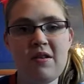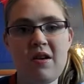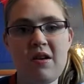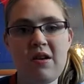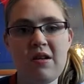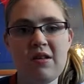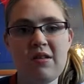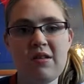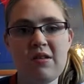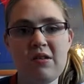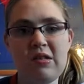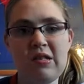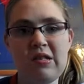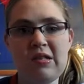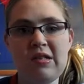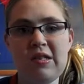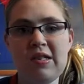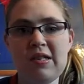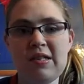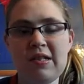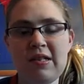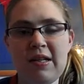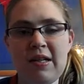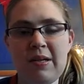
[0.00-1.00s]
Still a
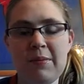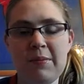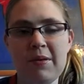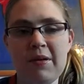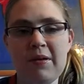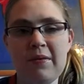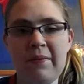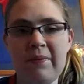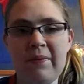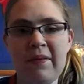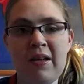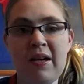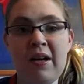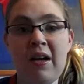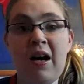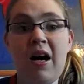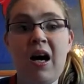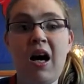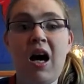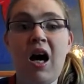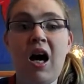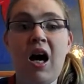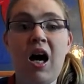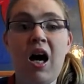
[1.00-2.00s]
decent keeper.
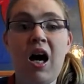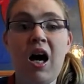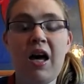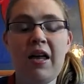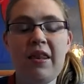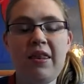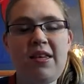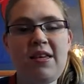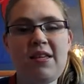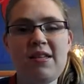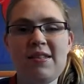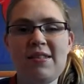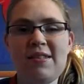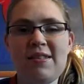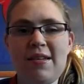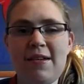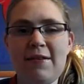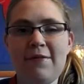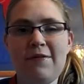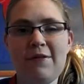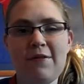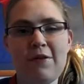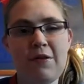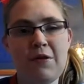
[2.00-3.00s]
I think he's
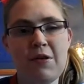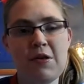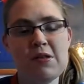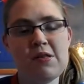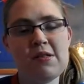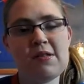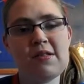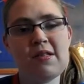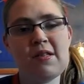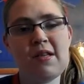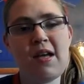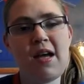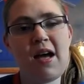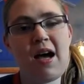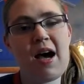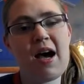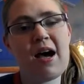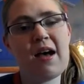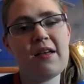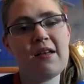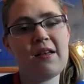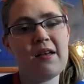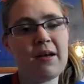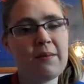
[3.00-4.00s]
safe in goals.
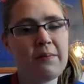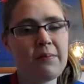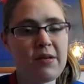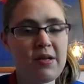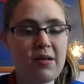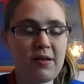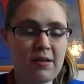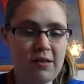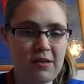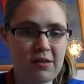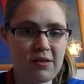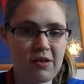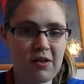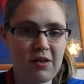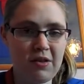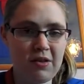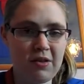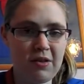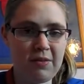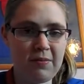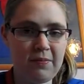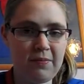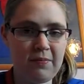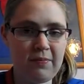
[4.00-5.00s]
Abril is
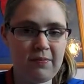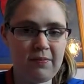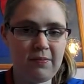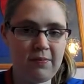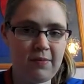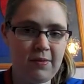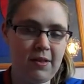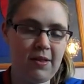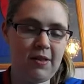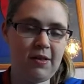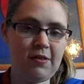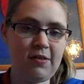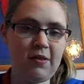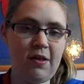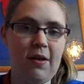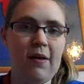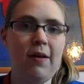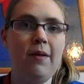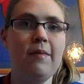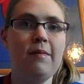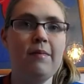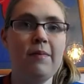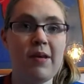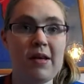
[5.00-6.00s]
good. He's
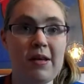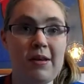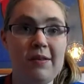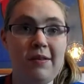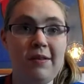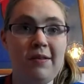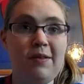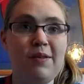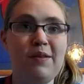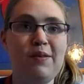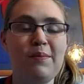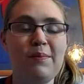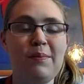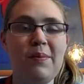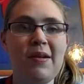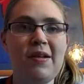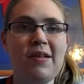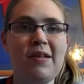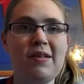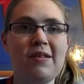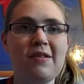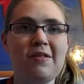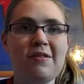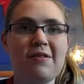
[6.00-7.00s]
not Abril,
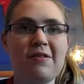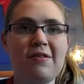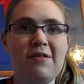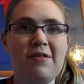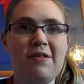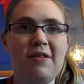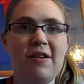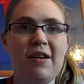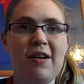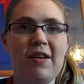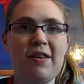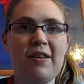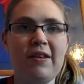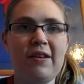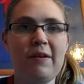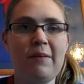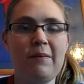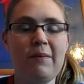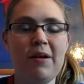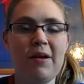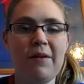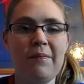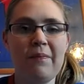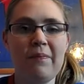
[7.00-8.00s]
but he's good, I
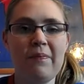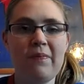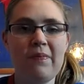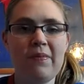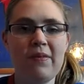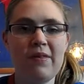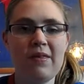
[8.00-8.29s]
think. But